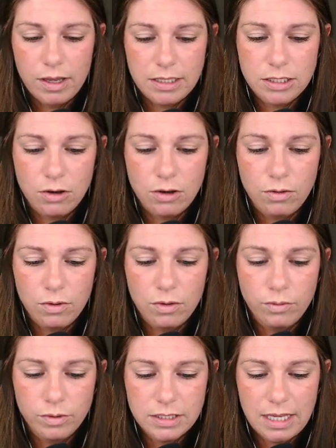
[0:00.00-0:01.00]
And so
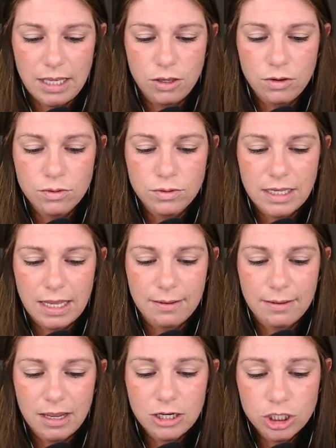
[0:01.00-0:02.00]
we'll say use
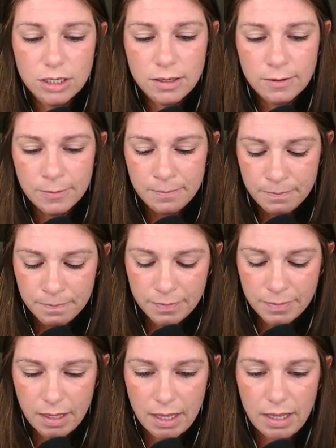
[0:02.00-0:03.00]
animation,
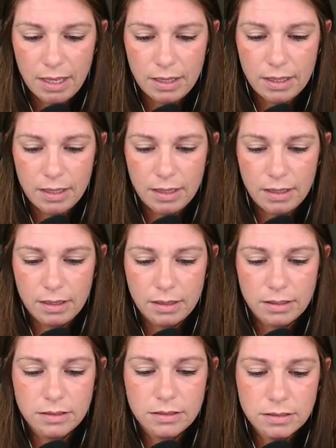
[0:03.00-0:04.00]

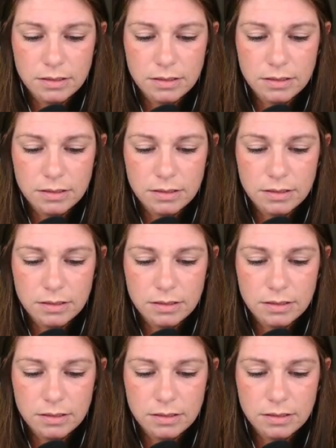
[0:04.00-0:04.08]
and